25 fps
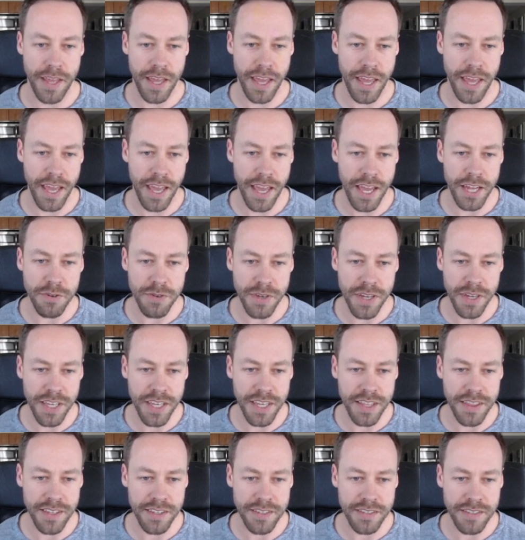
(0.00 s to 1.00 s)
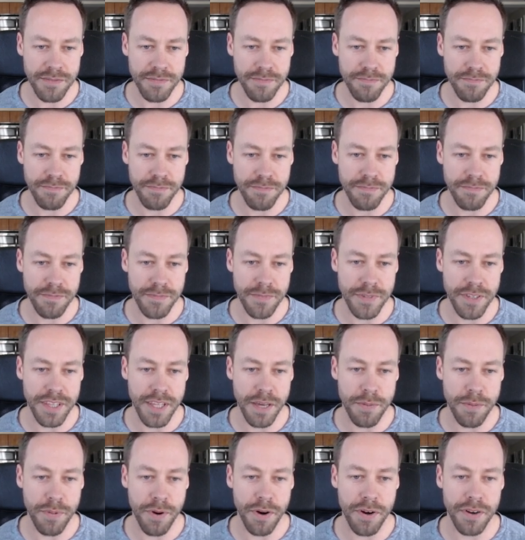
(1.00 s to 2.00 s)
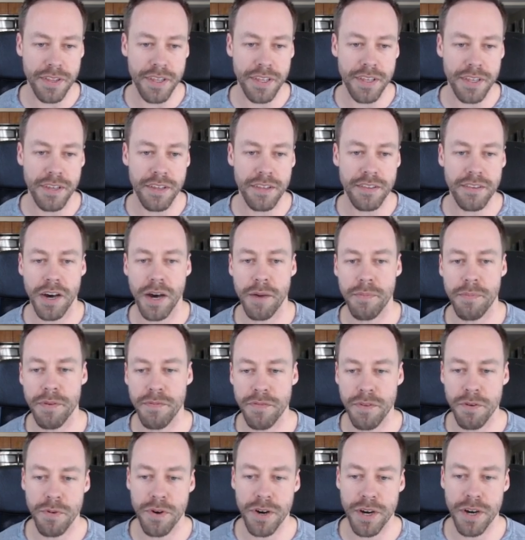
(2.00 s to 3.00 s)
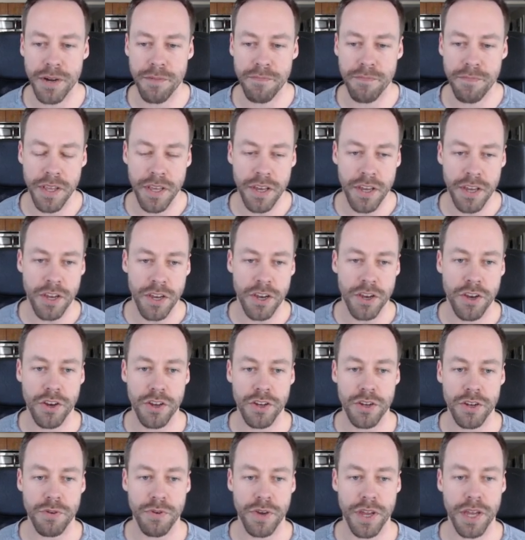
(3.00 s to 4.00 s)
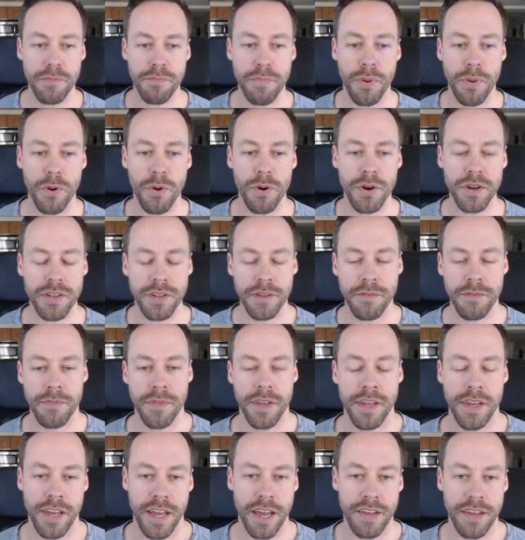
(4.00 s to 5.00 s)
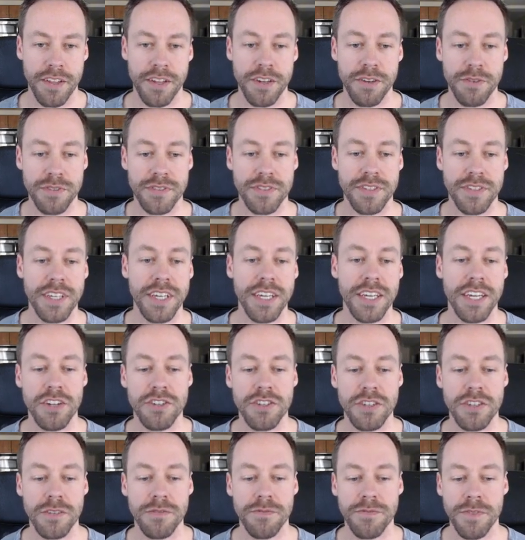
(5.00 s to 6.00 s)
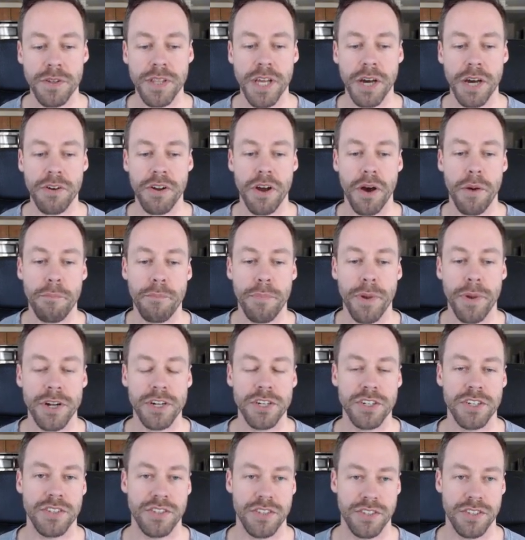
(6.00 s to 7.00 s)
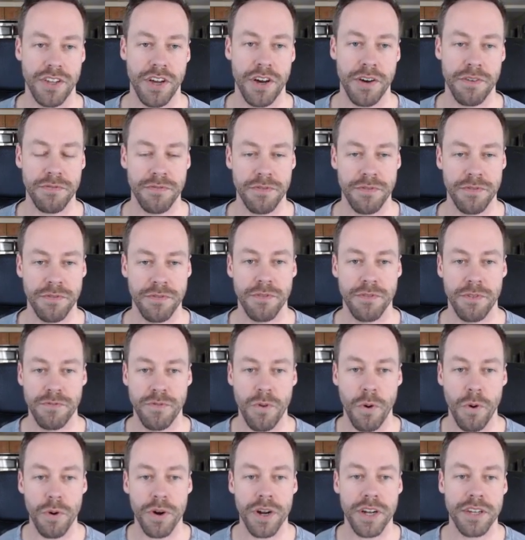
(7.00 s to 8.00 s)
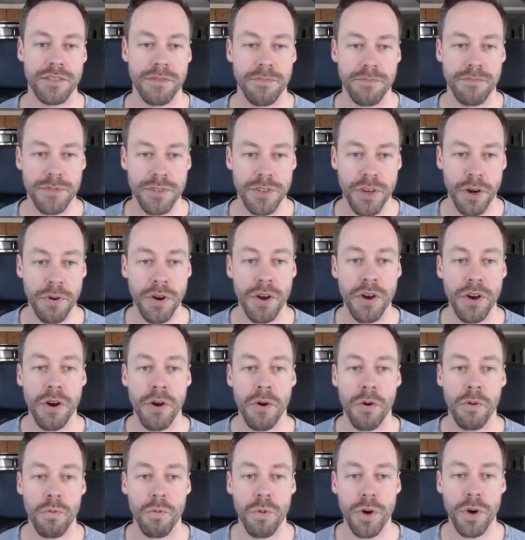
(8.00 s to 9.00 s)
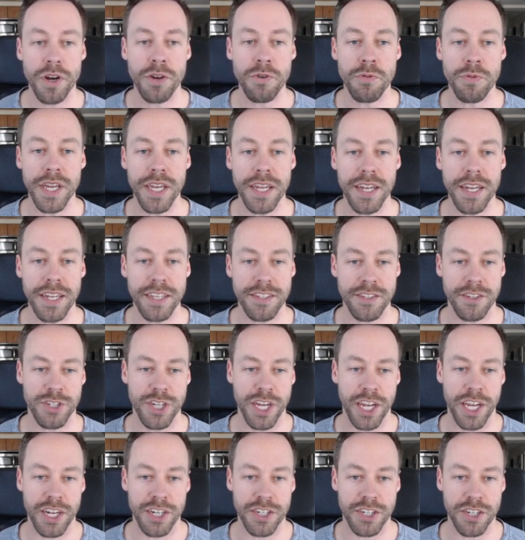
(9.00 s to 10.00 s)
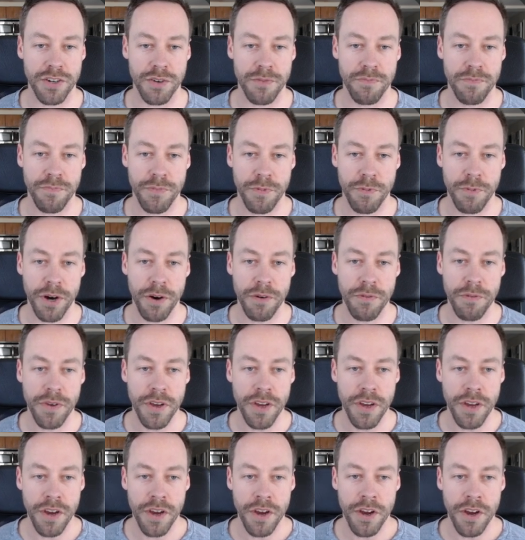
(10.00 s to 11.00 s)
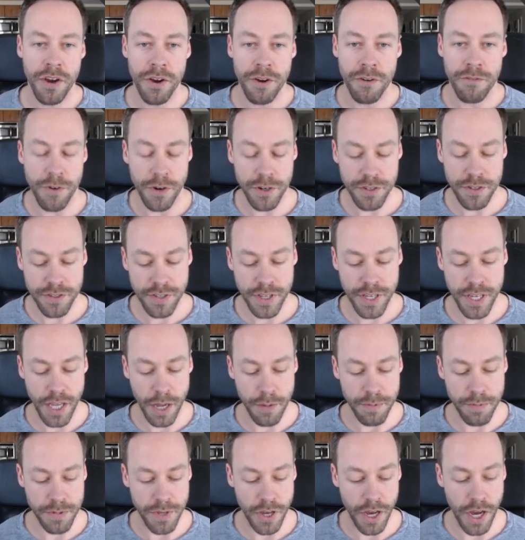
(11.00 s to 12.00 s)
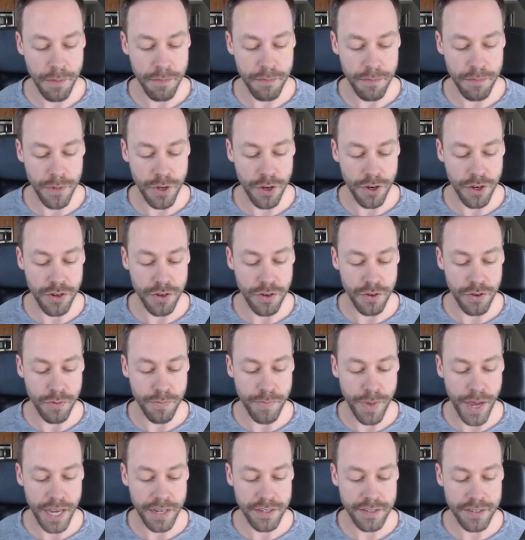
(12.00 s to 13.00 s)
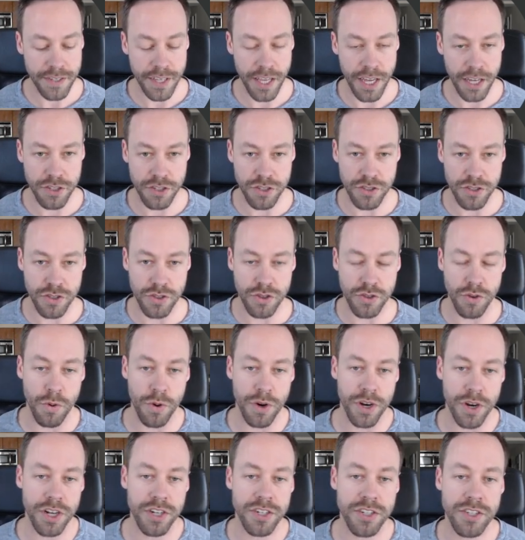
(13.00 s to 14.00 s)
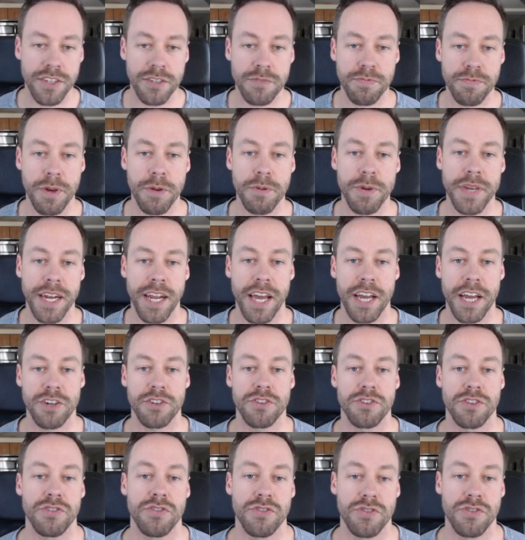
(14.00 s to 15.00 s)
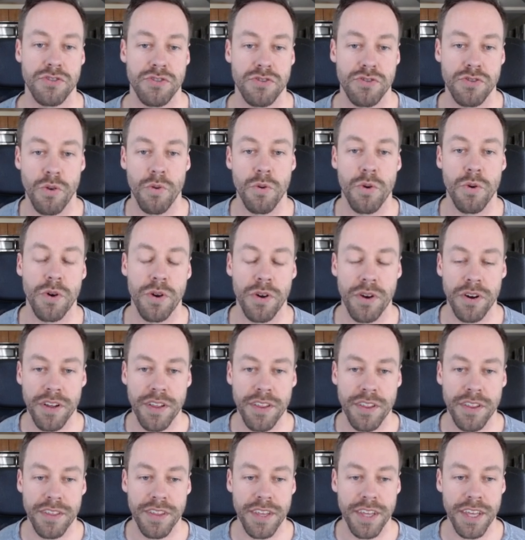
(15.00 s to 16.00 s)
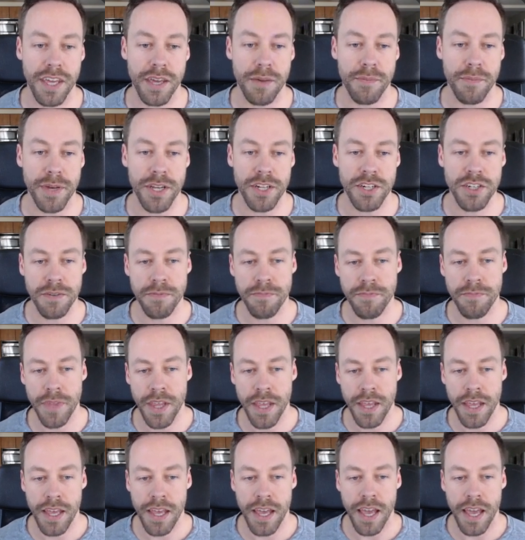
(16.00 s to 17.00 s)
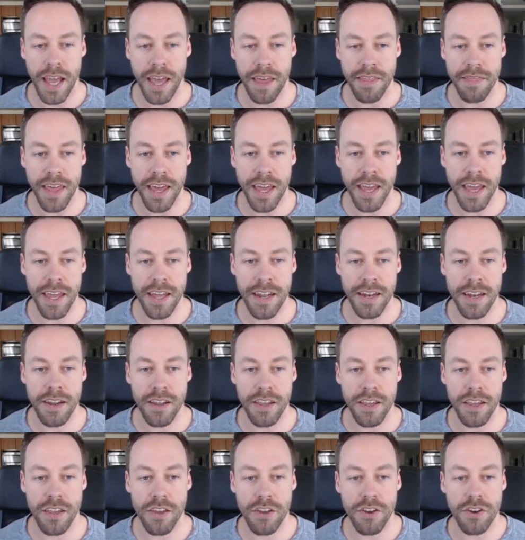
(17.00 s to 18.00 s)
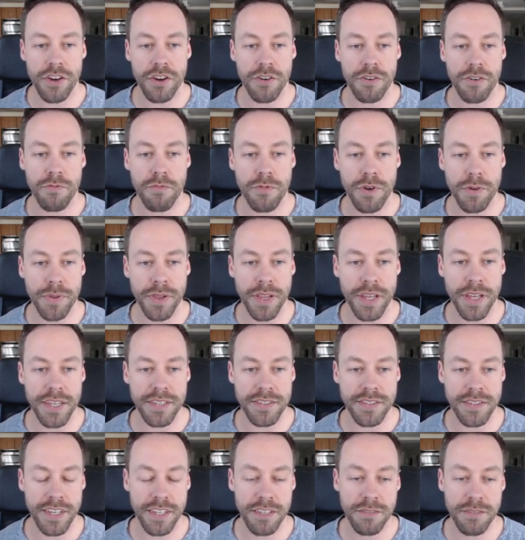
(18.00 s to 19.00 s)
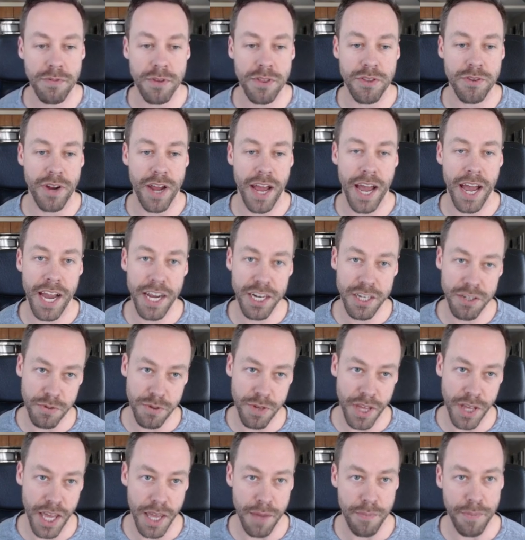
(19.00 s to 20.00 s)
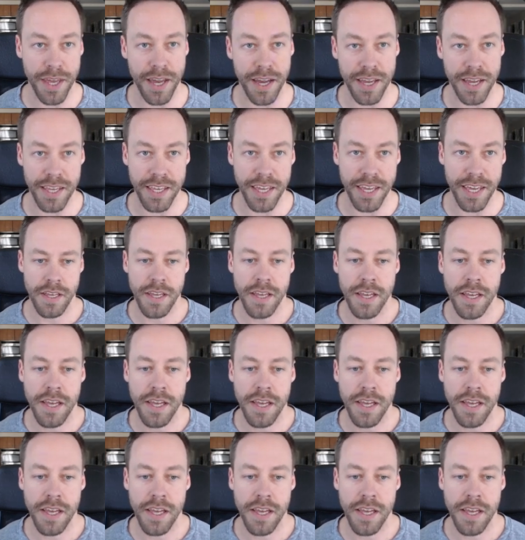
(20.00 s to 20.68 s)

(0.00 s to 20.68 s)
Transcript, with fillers: And you can get this, delete that part at the top if you want. You're going to do import and then you'll see it just filled out a bunch of stuff for us. So what do we need to change here? Well, first thing up top, you're going to do backslash storage. This way we can actually store the image. And then you're going to replace this with your actual API key.